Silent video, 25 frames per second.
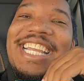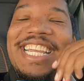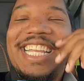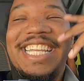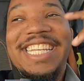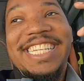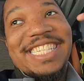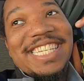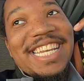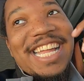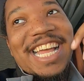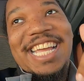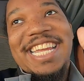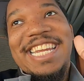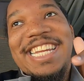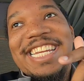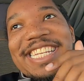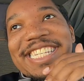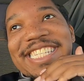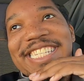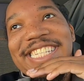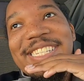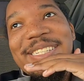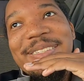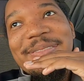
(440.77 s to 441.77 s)
It's not
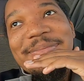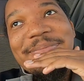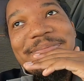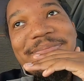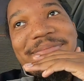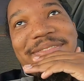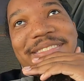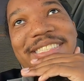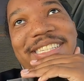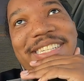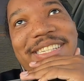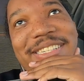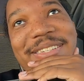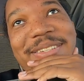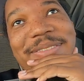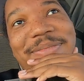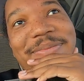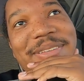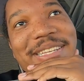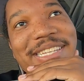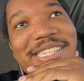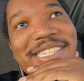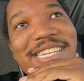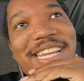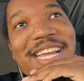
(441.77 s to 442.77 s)
easy.
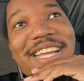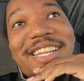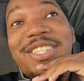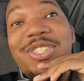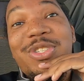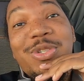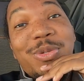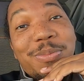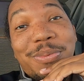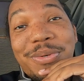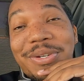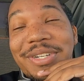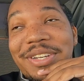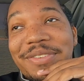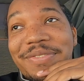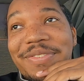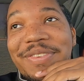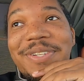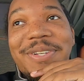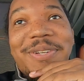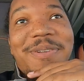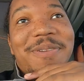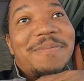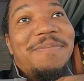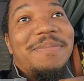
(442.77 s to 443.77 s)
It's not super
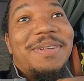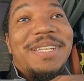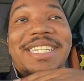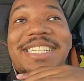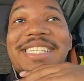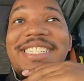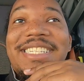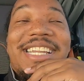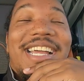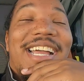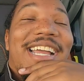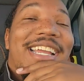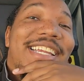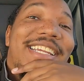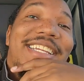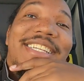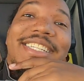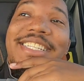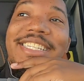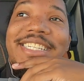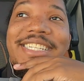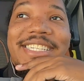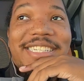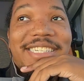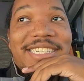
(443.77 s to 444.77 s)
difficult, but it's not
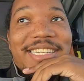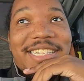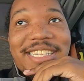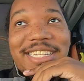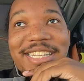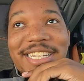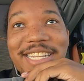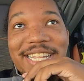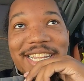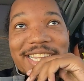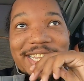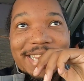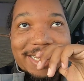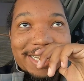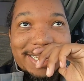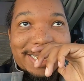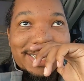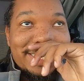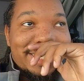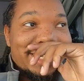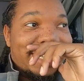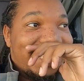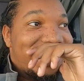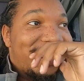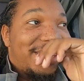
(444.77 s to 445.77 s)
easy.
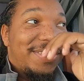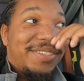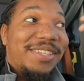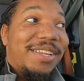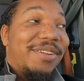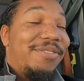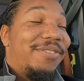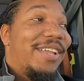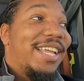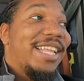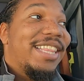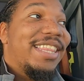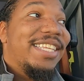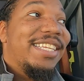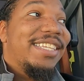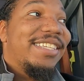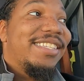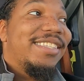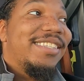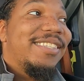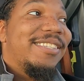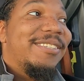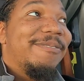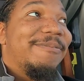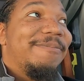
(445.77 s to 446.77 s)
Because, stuff like
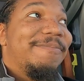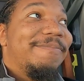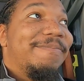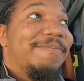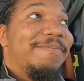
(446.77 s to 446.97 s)
this,